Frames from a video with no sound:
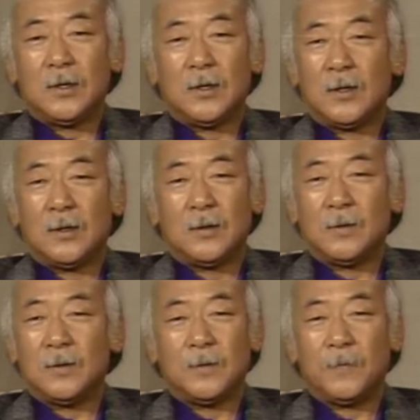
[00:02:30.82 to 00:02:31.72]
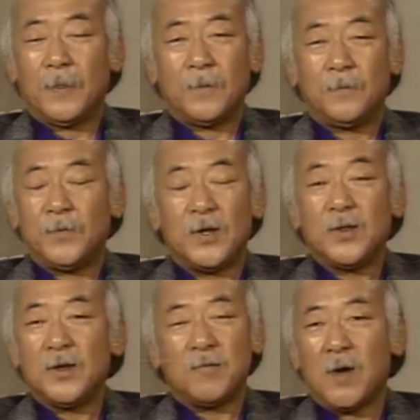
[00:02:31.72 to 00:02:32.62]
uh,
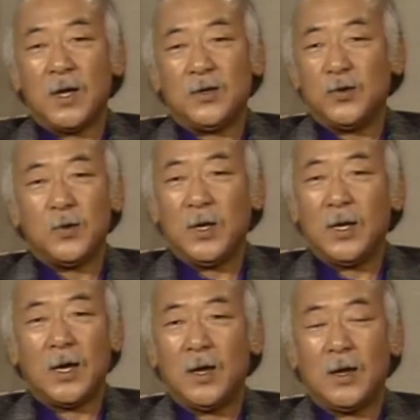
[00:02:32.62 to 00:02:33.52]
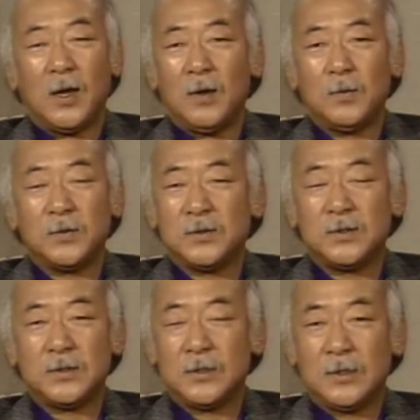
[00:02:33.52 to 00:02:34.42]
nothing of my doing. I, I
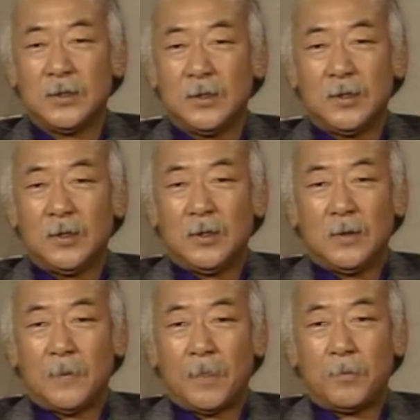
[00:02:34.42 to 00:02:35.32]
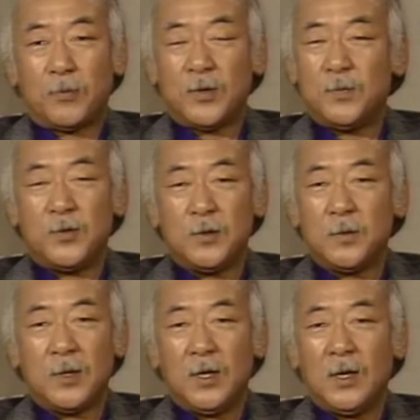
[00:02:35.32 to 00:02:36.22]
was
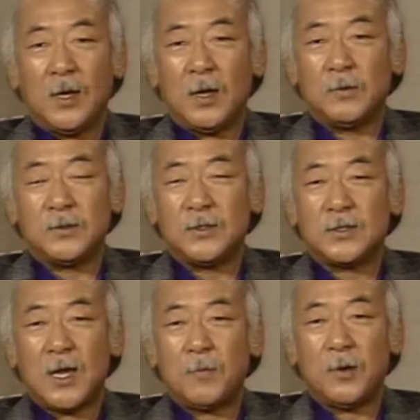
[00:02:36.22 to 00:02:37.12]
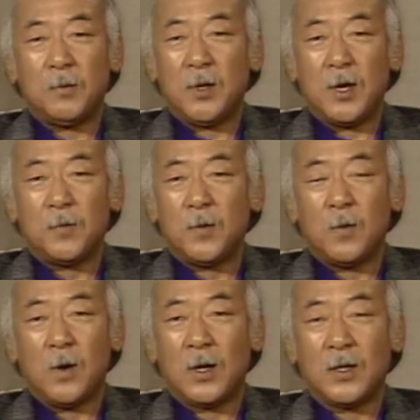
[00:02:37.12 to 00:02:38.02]
pre-puberty, and I was just happy to be up and
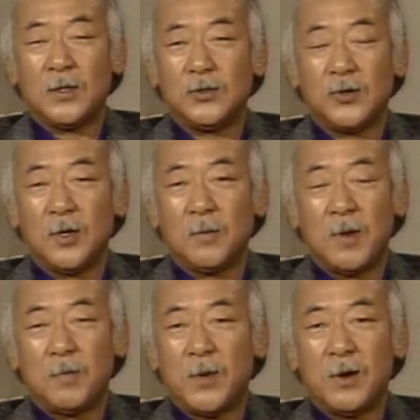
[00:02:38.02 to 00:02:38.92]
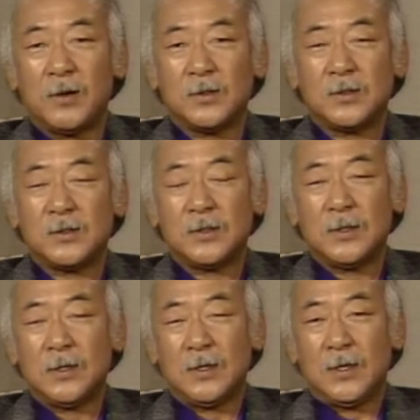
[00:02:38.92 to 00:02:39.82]
walking and joining my parents.
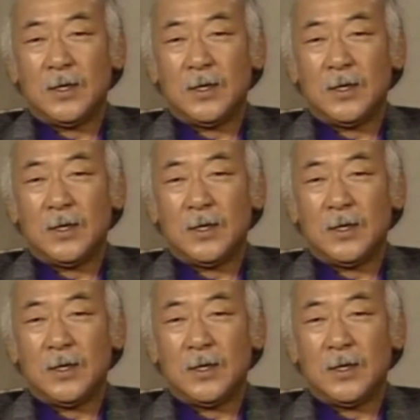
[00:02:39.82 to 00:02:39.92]
But